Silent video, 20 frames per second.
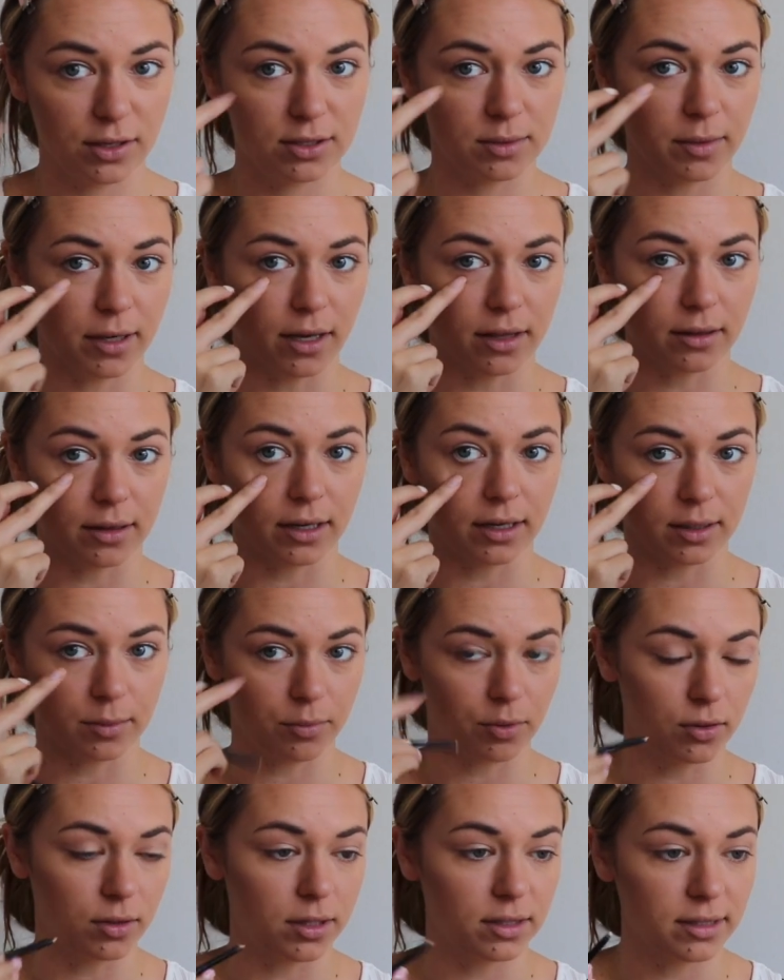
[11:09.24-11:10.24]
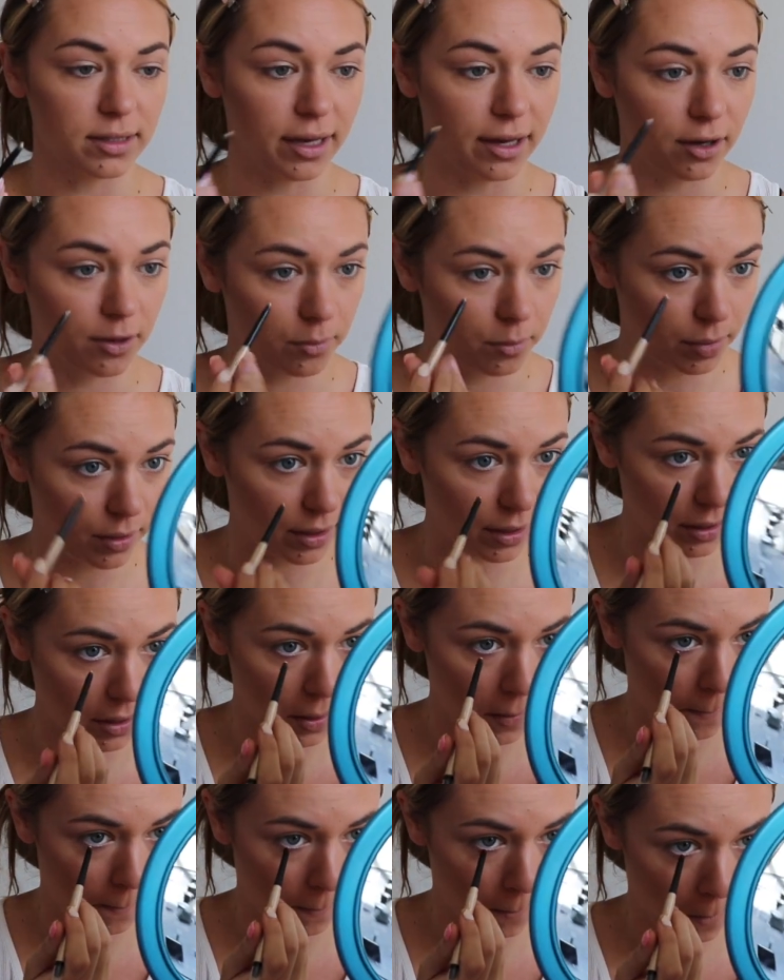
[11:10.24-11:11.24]
use my other hand to pull it down, but
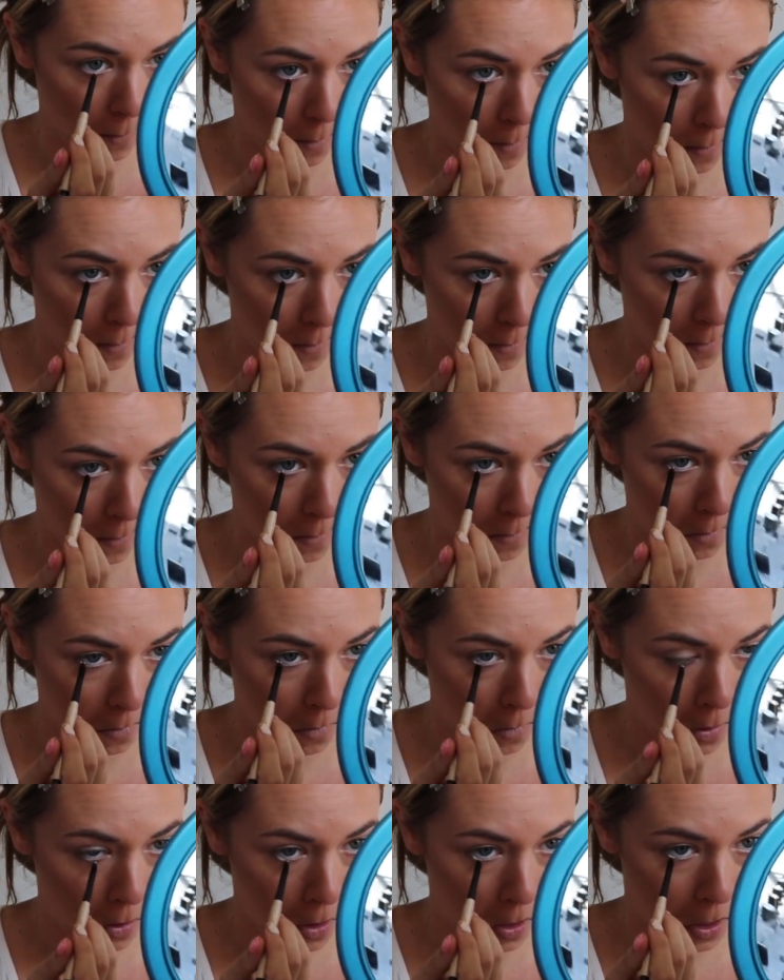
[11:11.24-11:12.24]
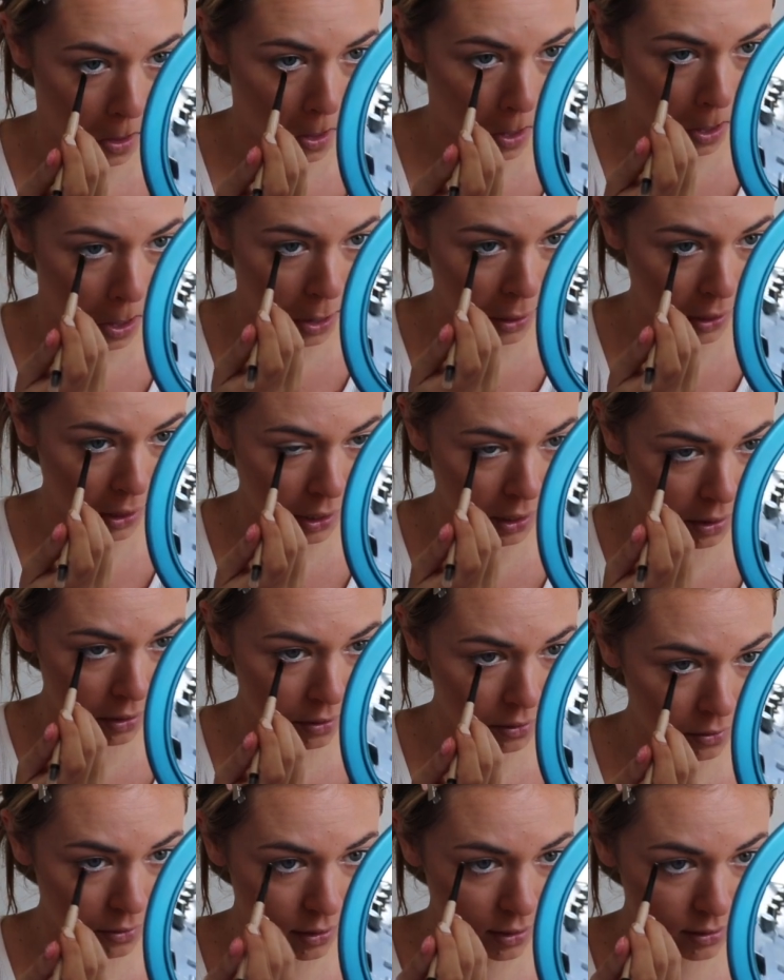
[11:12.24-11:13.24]
I can't
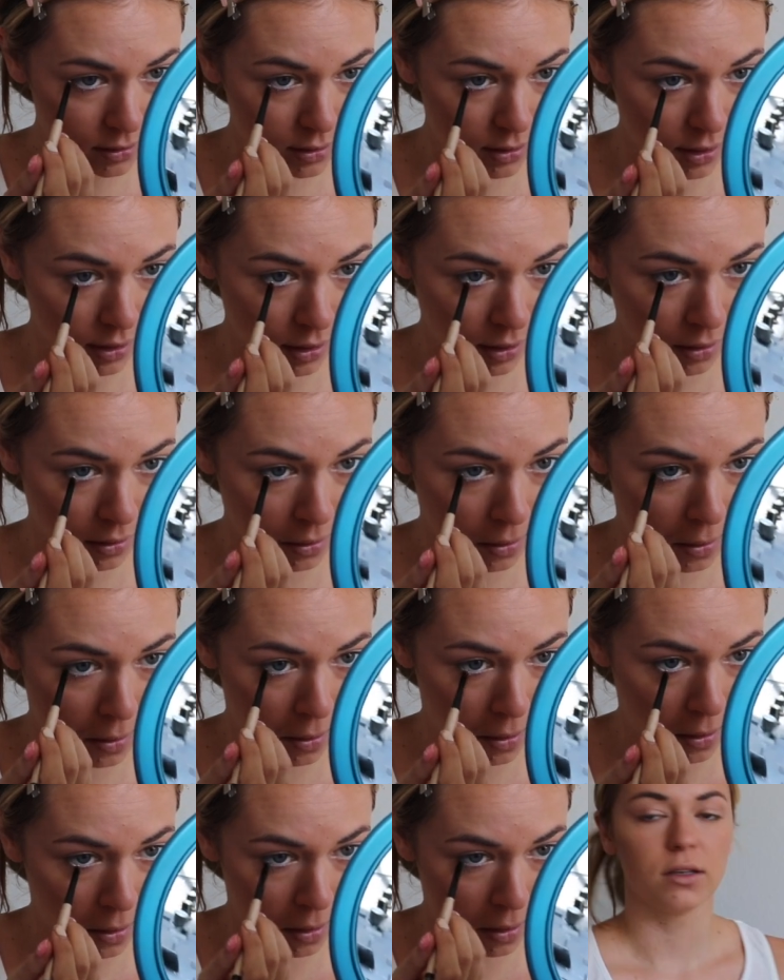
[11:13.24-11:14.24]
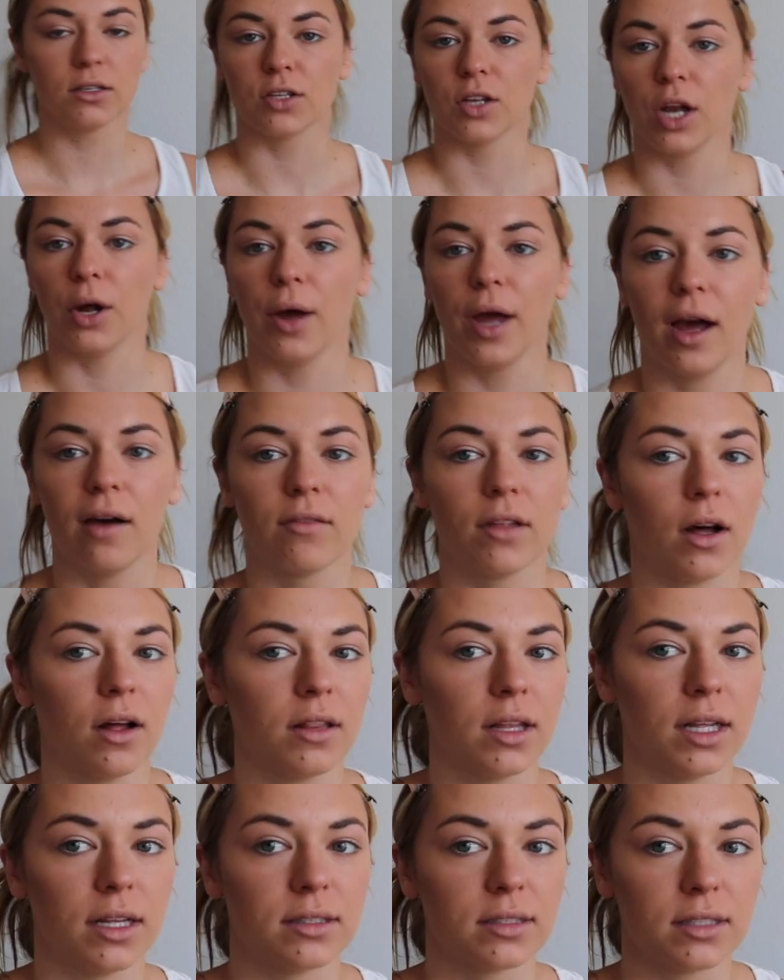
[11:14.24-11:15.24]
do that today. So now I have that
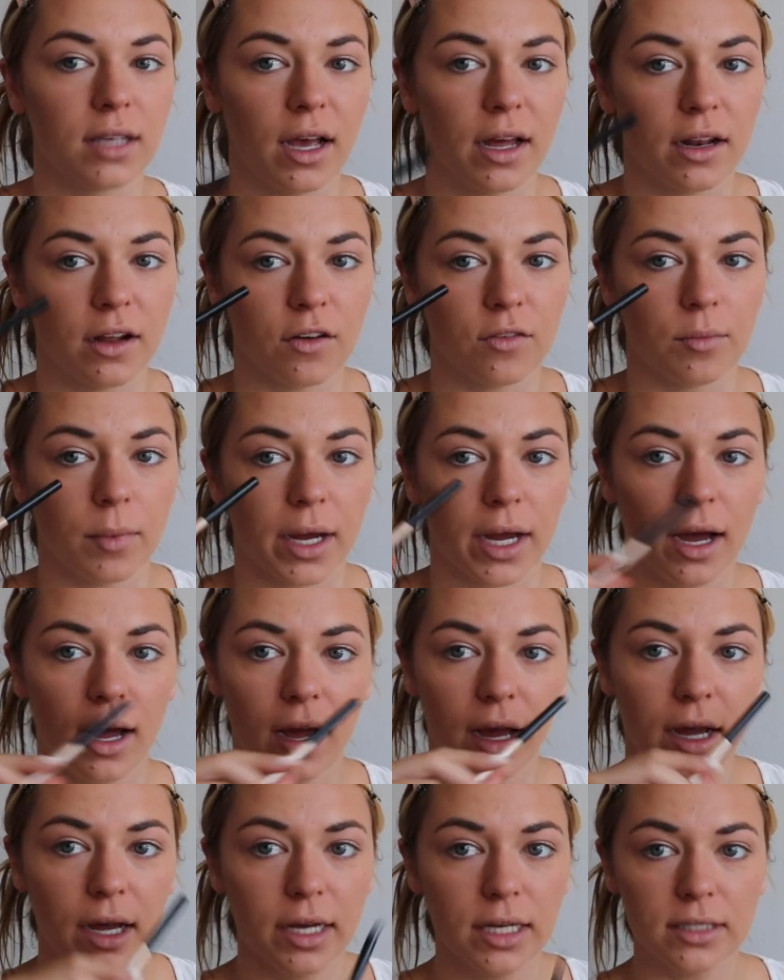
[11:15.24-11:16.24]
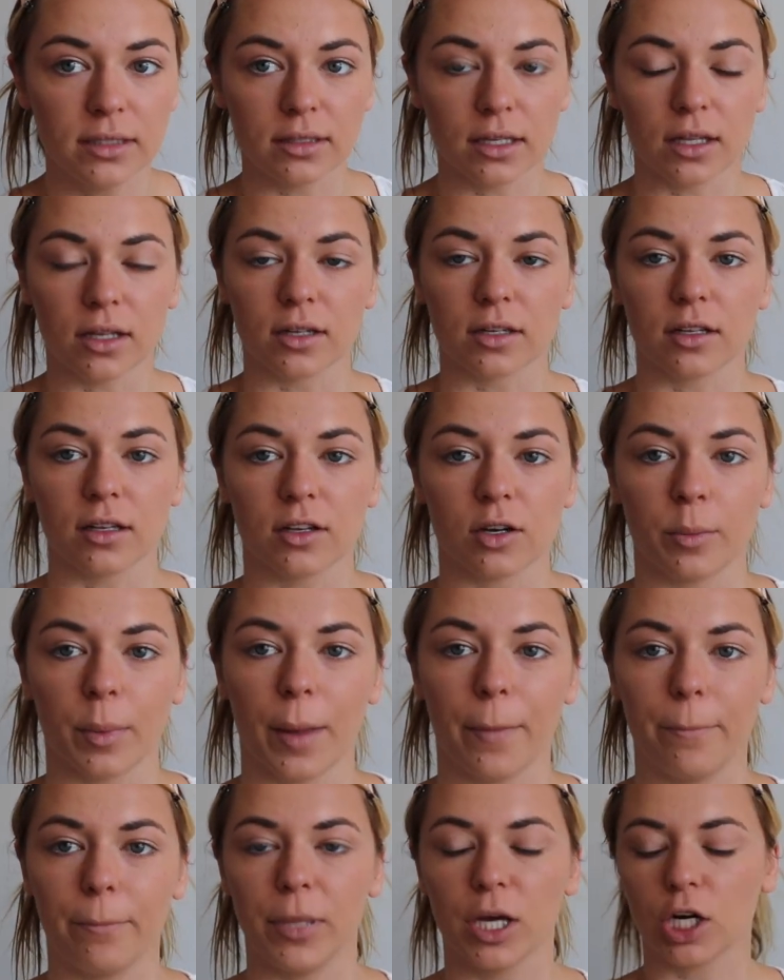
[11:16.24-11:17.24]
on the inside of my eyes. They look a little
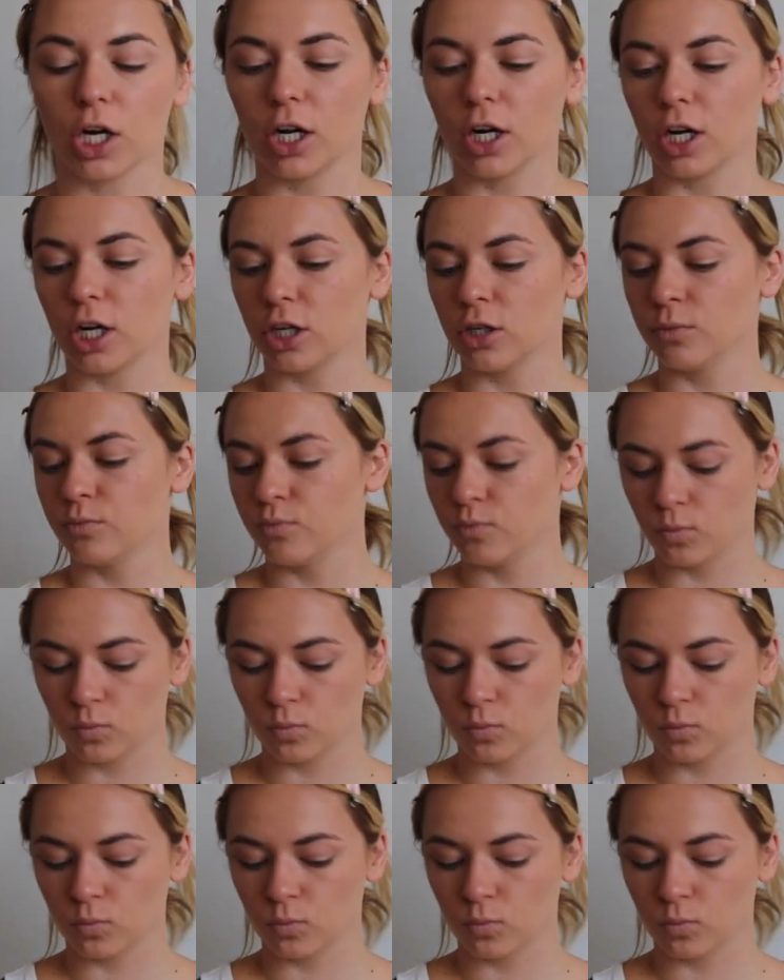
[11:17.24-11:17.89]
bit bigger.